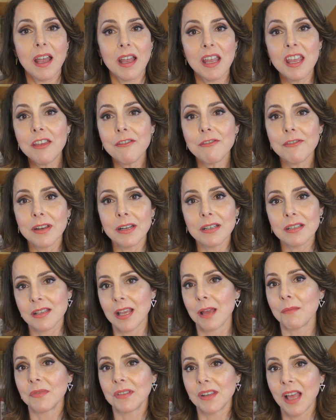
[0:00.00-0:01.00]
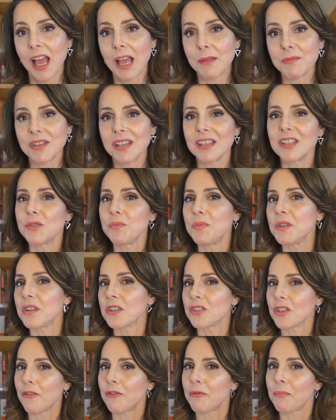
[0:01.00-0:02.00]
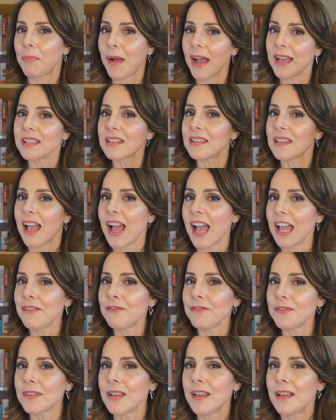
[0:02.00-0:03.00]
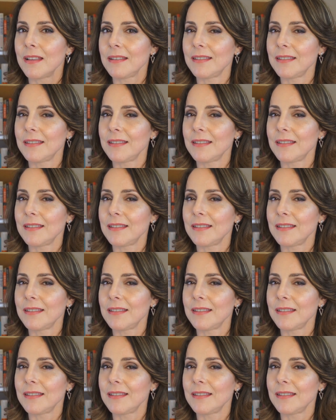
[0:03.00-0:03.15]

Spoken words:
even sometimes experience of past lives